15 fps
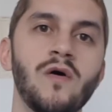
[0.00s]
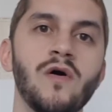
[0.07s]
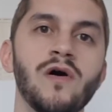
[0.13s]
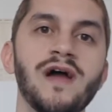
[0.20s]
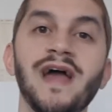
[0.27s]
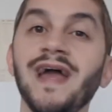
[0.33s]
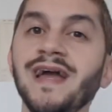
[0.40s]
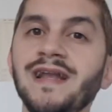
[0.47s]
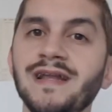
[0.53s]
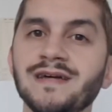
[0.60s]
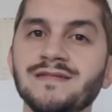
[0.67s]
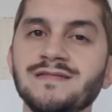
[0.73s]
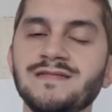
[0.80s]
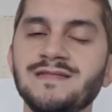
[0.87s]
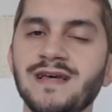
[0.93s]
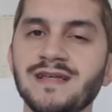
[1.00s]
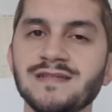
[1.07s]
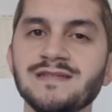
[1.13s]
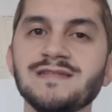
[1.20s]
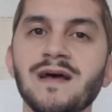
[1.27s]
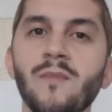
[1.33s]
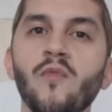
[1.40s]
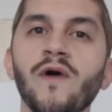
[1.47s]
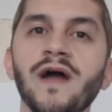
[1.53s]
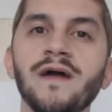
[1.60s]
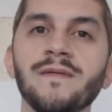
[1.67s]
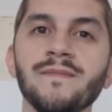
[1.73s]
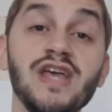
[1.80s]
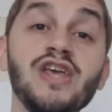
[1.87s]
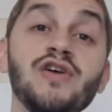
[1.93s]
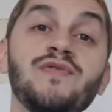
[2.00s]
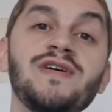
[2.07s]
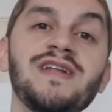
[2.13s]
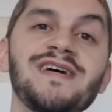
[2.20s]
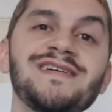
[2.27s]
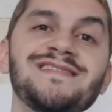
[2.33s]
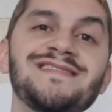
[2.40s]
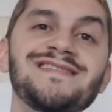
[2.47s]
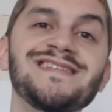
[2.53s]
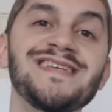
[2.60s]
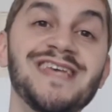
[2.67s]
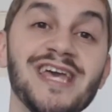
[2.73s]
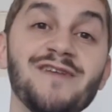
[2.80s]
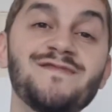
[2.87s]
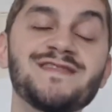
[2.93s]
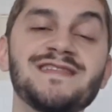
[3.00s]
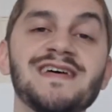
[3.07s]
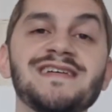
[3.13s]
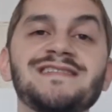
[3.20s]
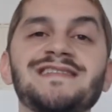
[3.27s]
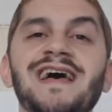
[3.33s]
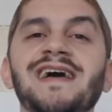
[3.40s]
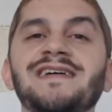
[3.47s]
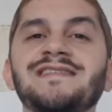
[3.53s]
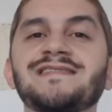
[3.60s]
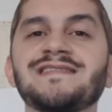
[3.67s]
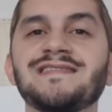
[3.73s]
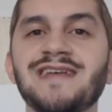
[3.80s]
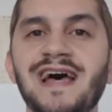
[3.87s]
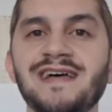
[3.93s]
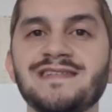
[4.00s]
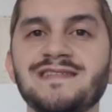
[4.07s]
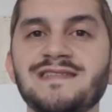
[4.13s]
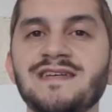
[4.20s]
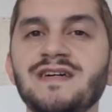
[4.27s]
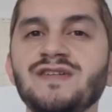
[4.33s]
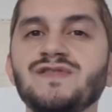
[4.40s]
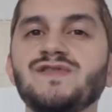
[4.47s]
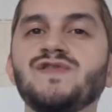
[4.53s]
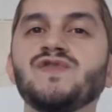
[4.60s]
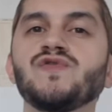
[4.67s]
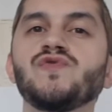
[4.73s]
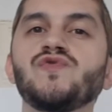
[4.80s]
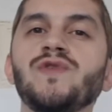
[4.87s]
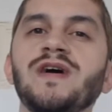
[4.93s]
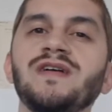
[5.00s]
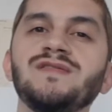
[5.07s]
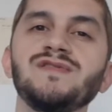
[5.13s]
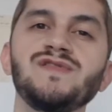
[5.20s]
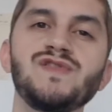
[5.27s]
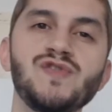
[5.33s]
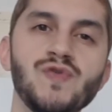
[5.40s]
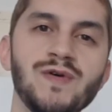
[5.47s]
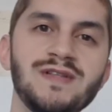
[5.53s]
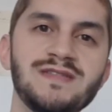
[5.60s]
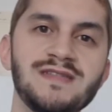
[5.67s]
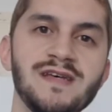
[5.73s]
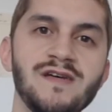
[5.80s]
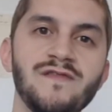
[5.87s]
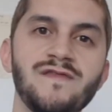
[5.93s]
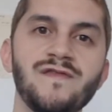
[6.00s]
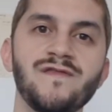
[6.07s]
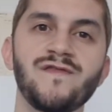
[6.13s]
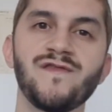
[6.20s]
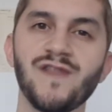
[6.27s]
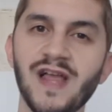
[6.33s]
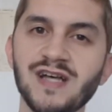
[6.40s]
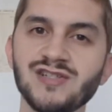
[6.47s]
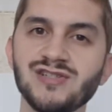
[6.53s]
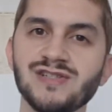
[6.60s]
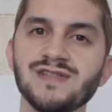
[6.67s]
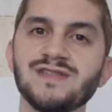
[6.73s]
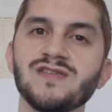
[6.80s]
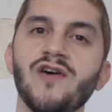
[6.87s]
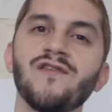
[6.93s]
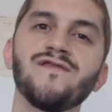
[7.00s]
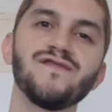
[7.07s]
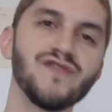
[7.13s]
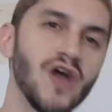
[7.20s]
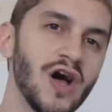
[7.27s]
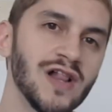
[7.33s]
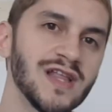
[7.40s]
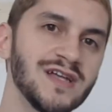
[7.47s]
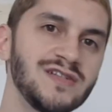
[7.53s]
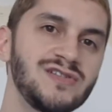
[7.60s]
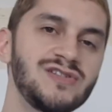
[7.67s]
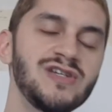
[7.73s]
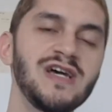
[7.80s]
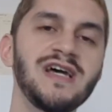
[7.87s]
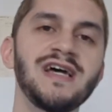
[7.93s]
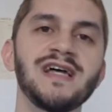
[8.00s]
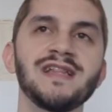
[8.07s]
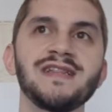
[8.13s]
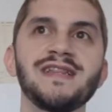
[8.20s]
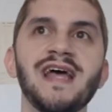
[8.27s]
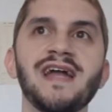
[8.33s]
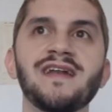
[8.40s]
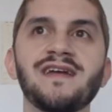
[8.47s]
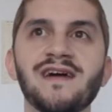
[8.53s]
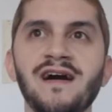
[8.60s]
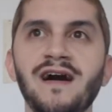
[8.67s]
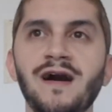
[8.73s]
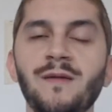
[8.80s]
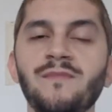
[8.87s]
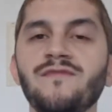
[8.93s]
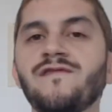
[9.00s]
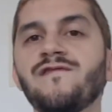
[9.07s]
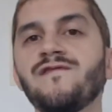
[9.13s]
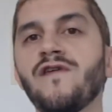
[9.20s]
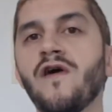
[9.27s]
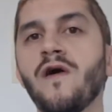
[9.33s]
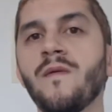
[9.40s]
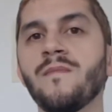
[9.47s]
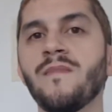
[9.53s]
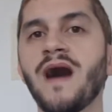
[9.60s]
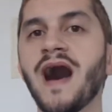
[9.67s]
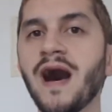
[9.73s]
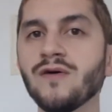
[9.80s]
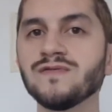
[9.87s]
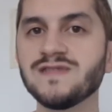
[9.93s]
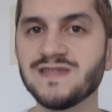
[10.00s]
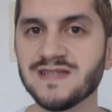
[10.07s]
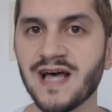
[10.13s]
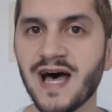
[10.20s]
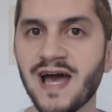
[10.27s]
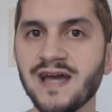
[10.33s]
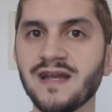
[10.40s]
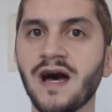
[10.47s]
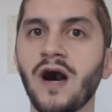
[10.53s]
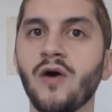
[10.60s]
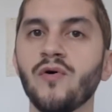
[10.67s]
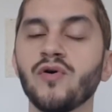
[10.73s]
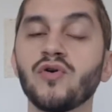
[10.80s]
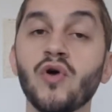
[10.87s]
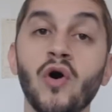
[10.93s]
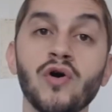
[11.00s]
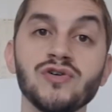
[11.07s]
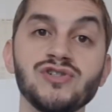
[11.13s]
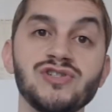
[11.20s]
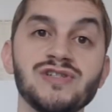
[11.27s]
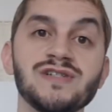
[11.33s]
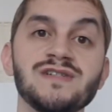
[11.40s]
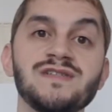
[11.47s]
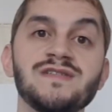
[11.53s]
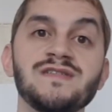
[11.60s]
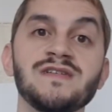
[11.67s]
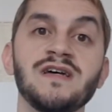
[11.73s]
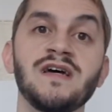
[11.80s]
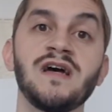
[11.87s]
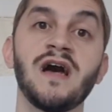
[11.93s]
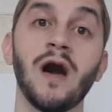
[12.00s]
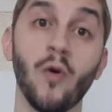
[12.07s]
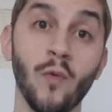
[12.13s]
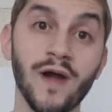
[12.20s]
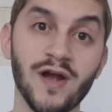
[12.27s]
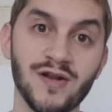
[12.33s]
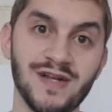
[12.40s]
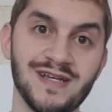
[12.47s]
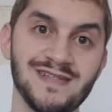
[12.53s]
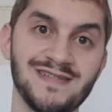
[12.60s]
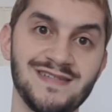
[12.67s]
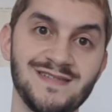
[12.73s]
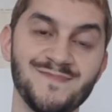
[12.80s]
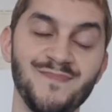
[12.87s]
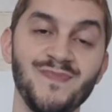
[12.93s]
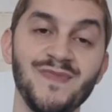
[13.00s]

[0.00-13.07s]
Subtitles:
or aliens in some way. Uranus gives us access to intuitive flashes of knowledge that come from outside our conscious awareness,